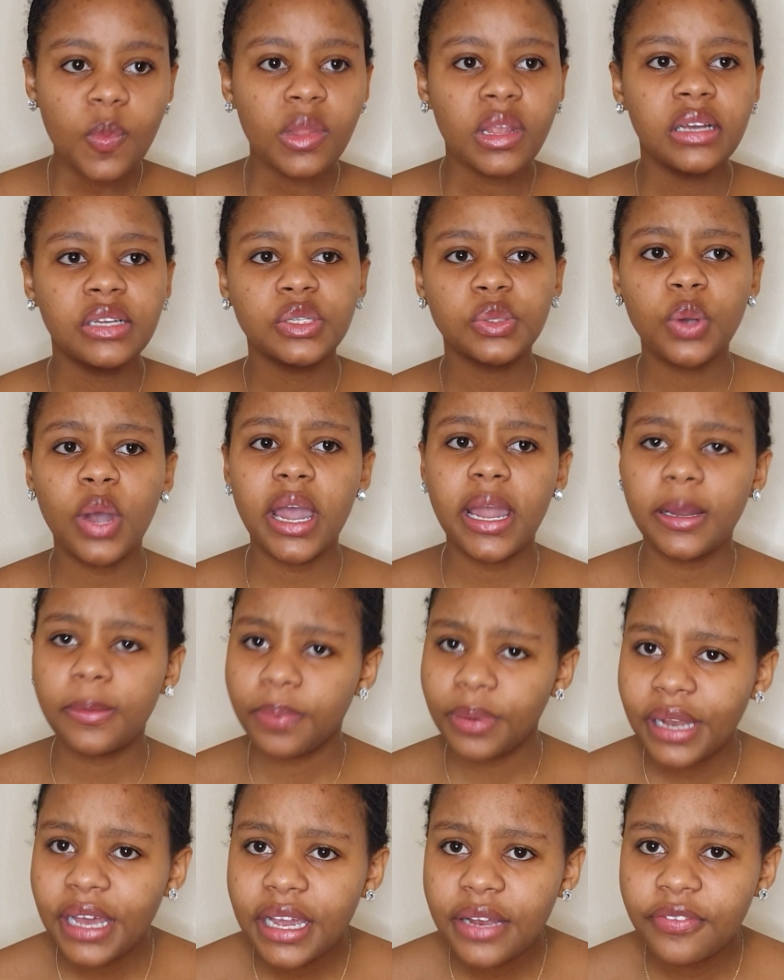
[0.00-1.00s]
So I
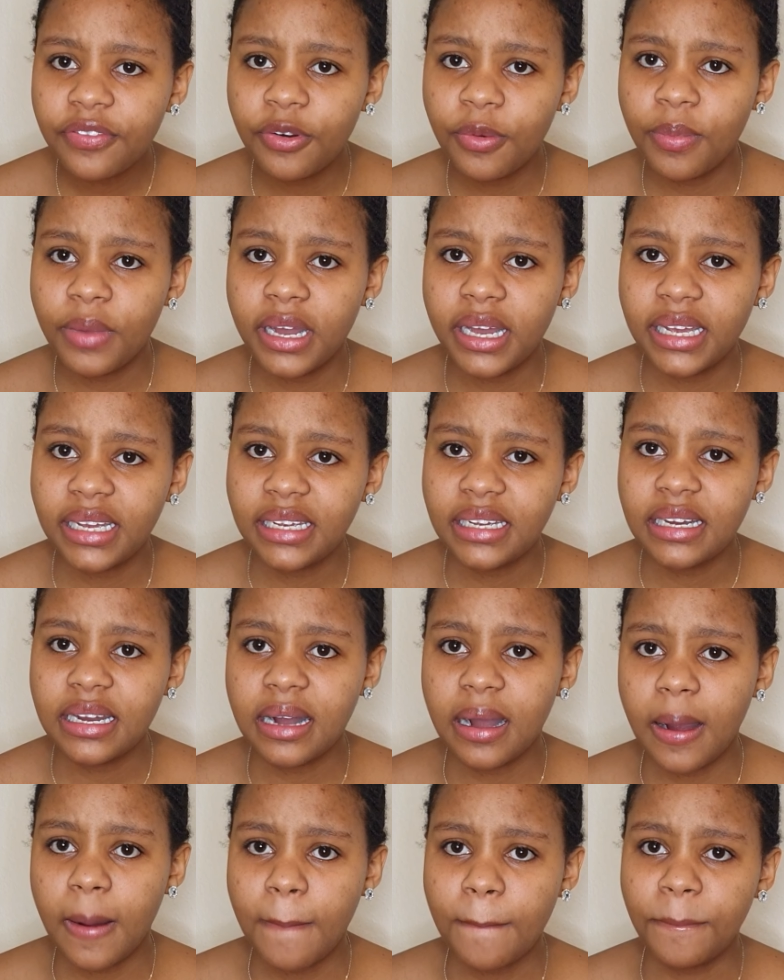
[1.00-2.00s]
applied for my
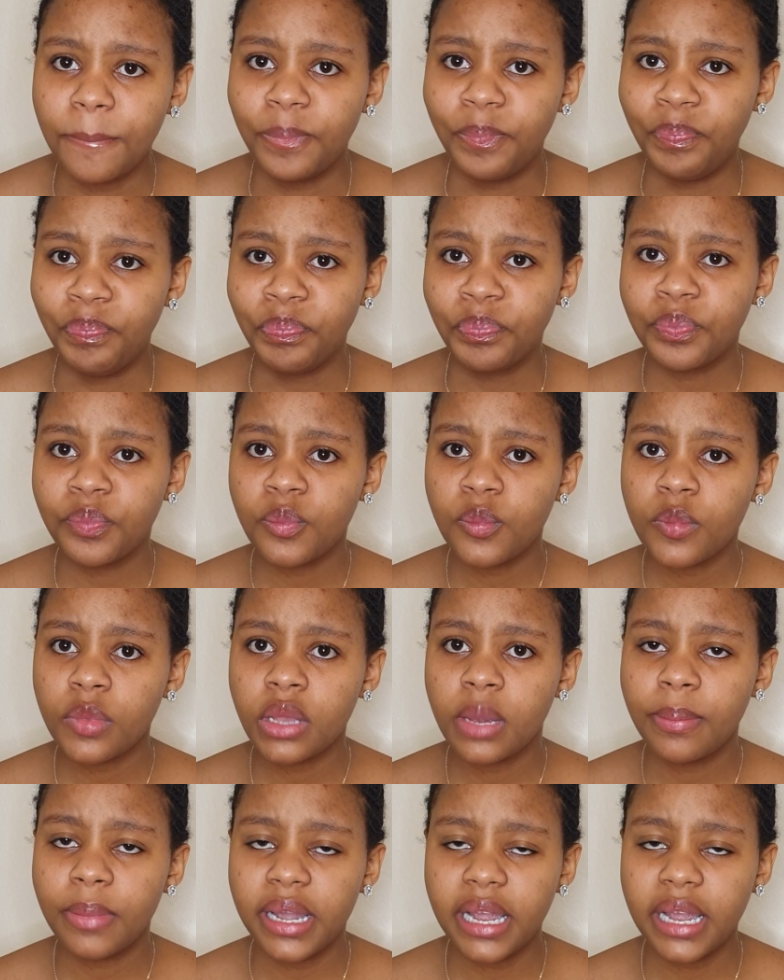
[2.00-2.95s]
my